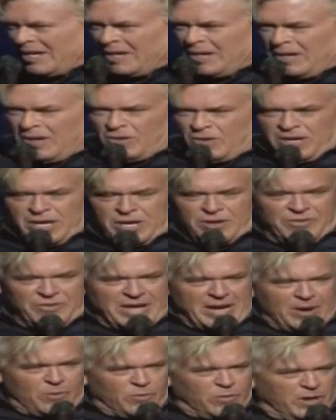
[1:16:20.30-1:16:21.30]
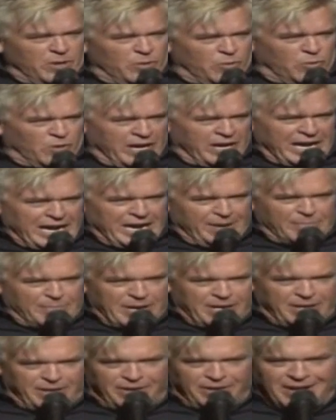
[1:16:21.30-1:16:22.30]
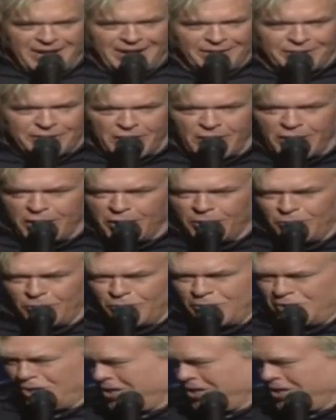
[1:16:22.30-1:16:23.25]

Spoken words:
Well, that went way better than I thought it would.